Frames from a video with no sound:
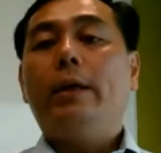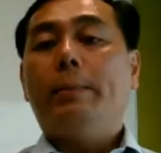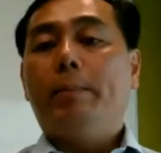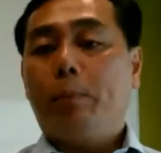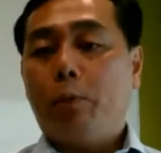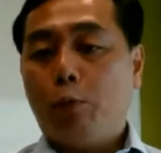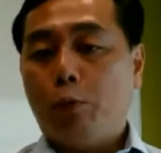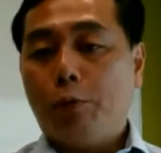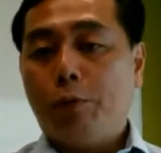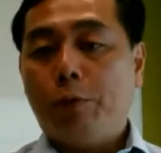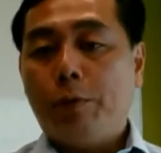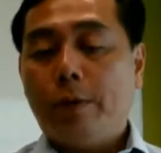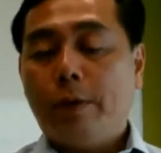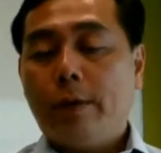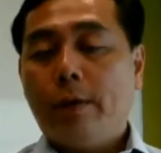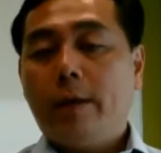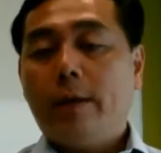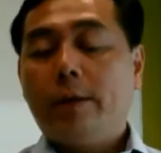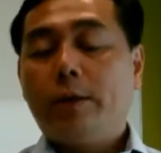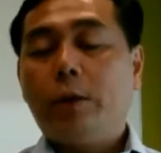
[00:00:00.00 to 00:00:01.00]
improve.
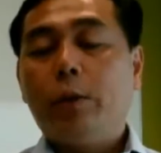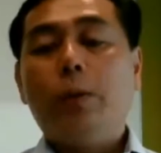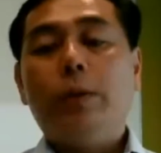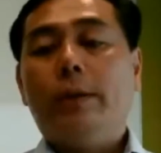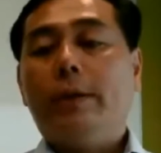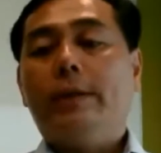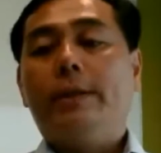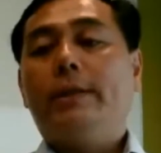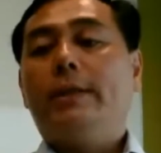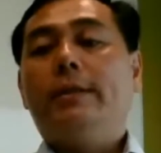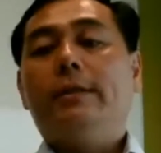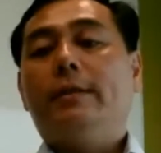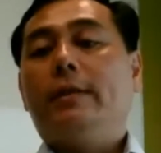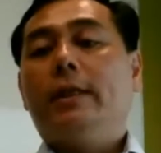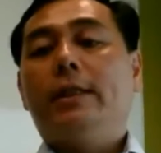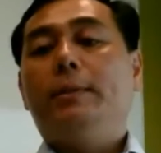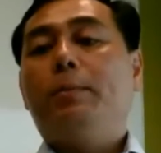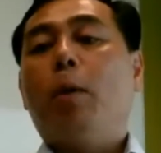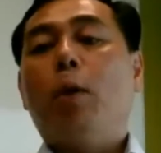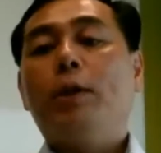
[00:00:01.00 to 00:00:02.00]
So
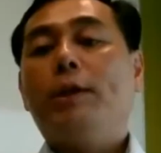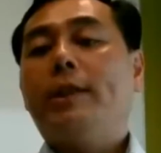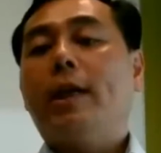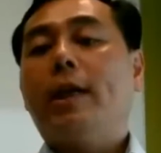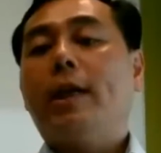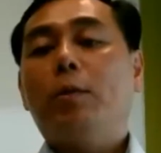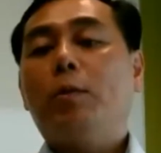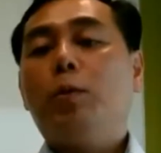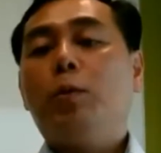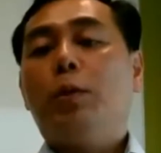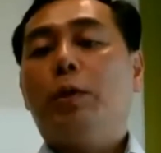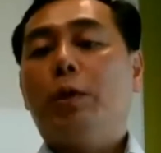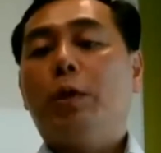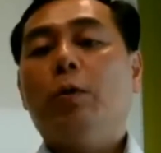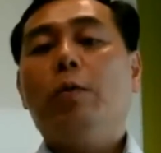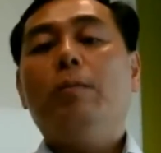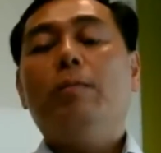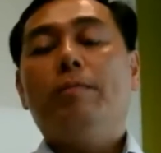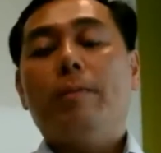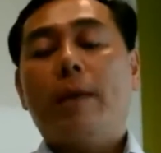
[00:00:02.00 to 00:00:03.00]
it boils down
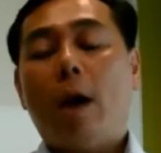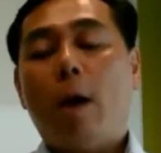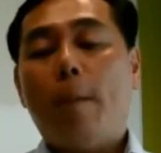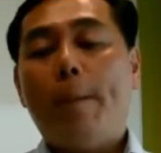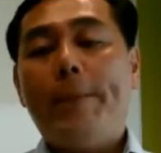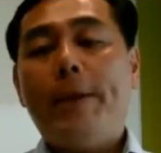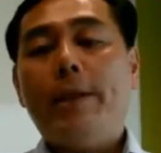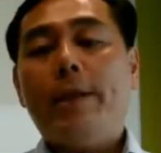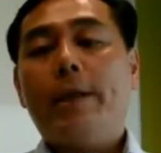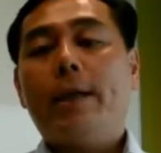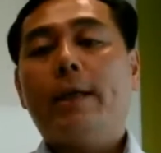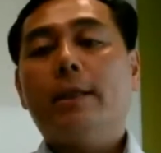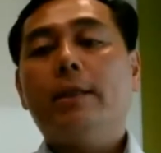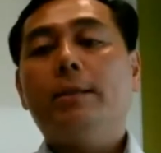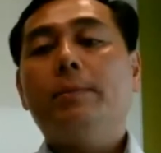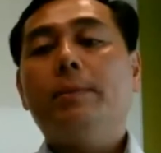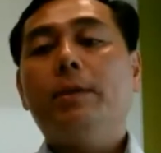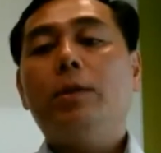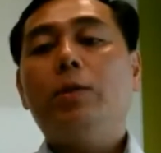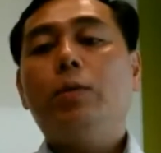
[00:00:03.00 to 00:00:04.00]
to helping the
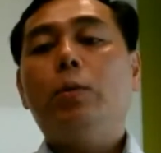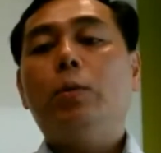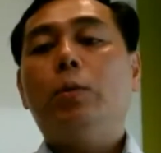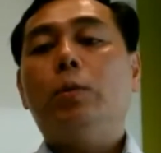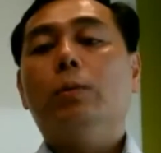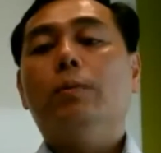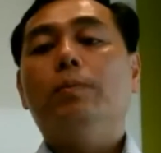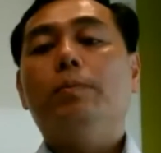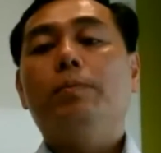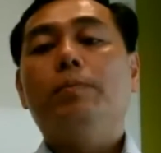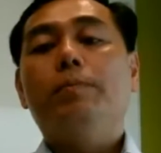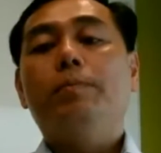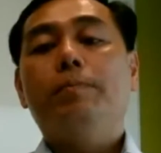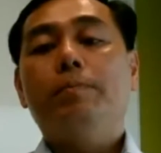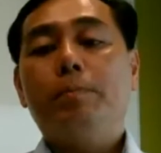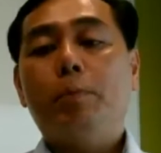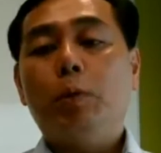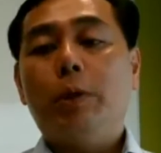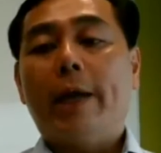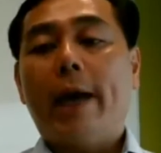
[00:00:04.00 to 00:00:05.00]
customers to
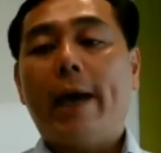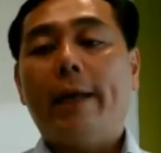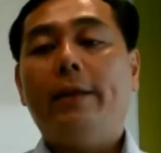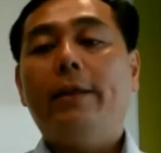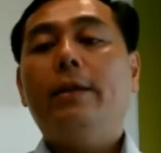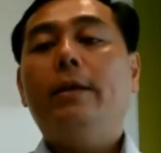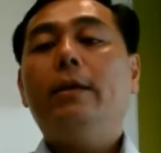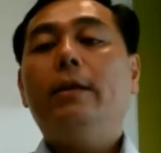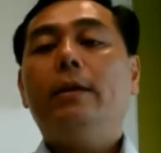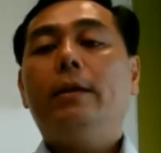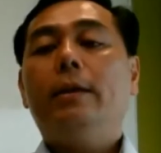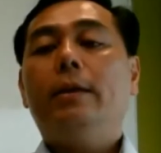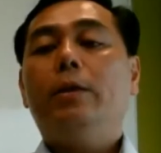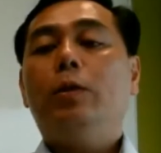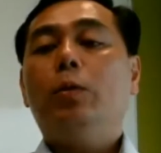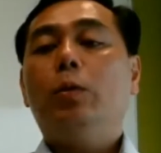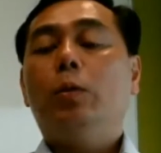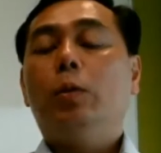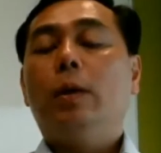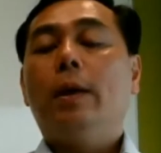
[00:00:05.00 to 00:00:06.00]
put a handle
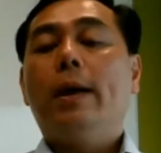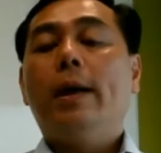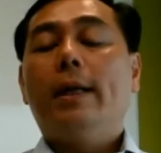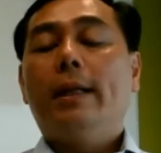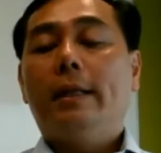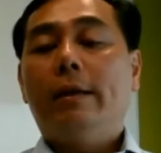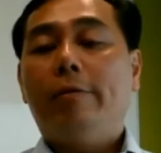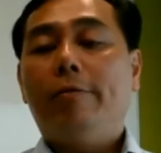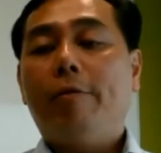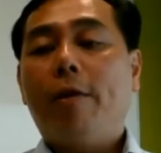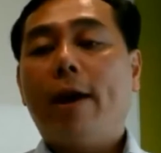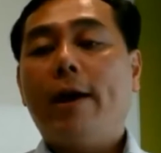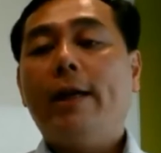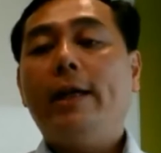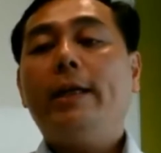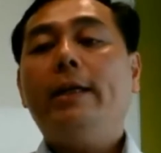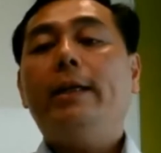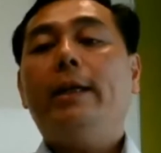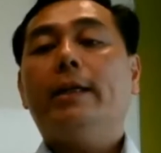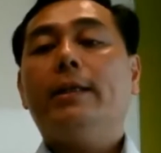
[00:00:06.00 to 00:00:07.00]
into
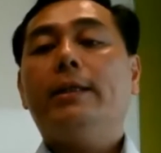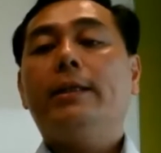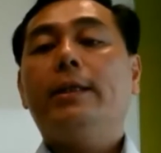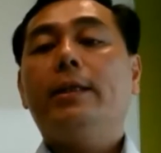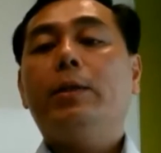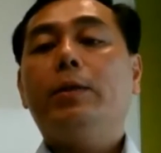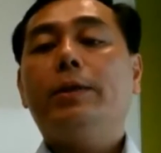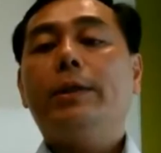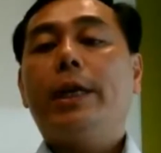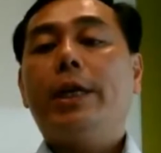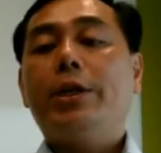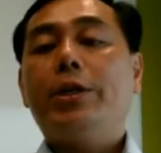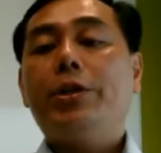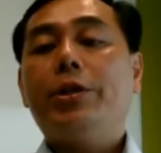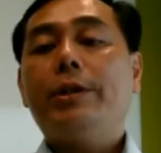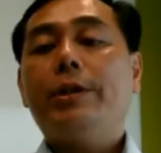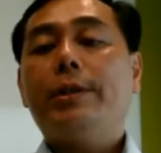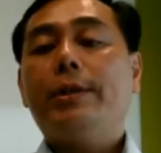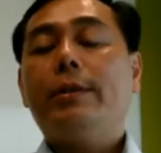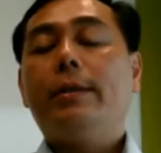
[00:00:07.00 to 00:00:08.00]
defining their sales
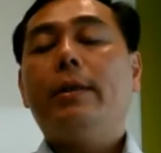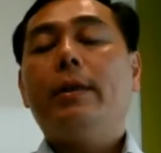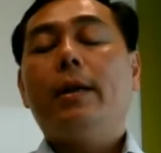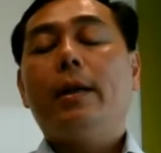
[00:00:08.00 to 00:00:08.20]
stages,